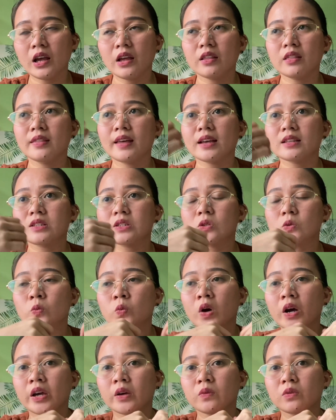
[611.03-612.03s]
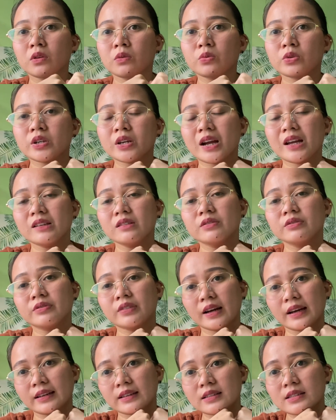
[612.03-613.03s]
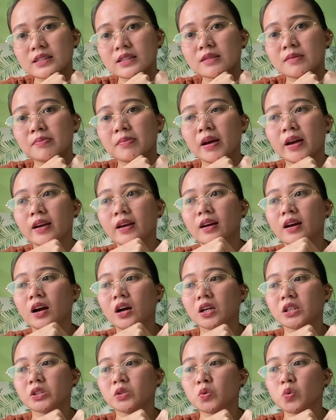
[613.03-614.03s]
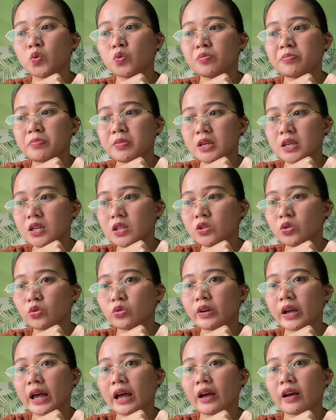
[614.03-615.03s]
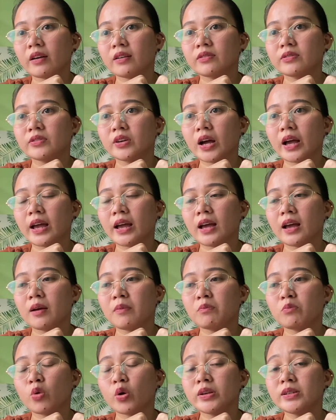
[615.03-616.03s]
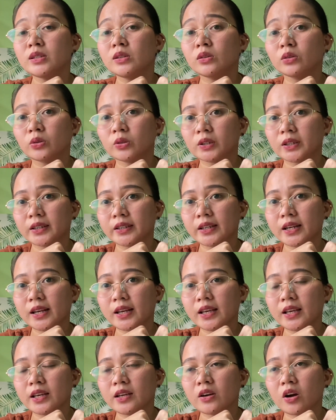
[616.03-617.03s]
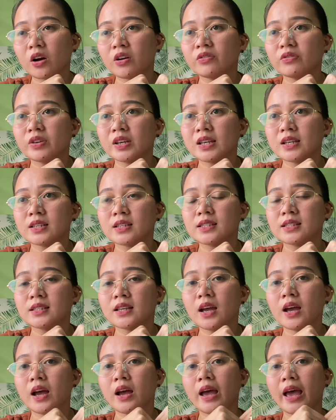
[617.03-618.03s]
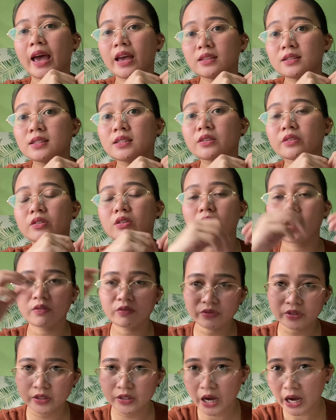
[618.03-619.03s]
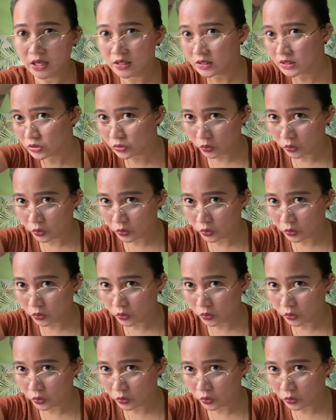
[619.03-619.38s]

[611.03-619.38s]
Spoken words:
That's why we were advised by our OB to have monitoring of his head circumference,